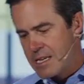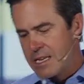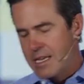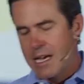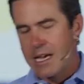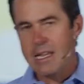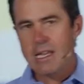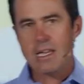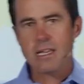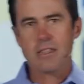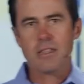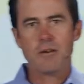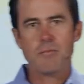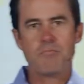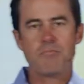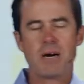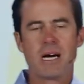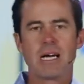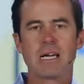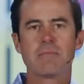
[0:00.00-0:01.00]
Getting the
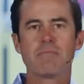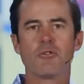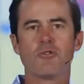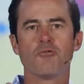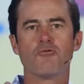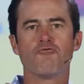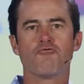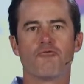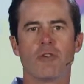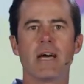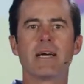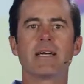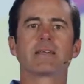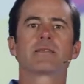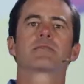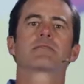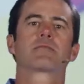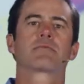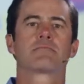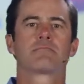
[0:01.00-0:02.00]
Bible
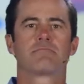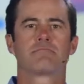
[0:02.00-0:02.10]
right